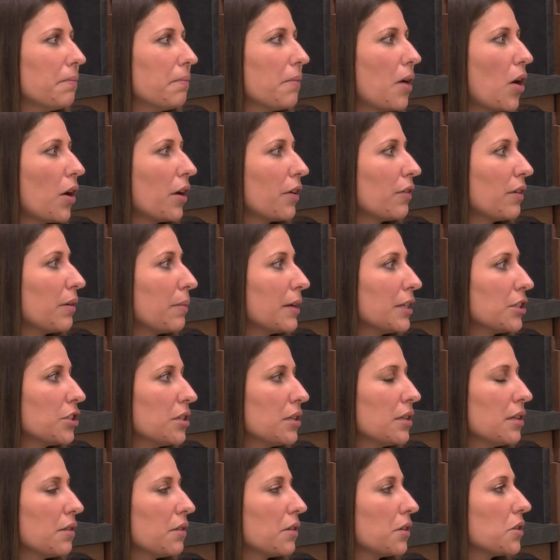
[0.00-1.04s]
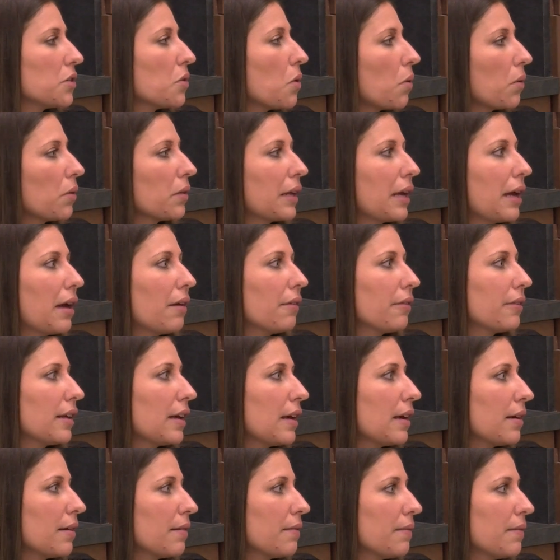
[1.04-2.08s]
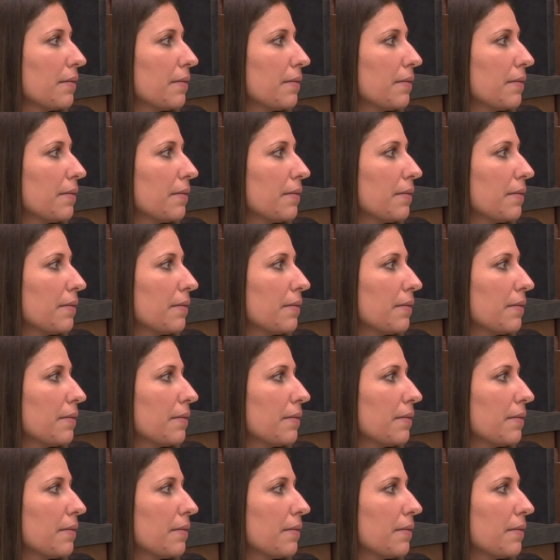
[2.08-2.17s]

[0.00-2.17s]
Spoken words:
are in remission and they're totally healthy.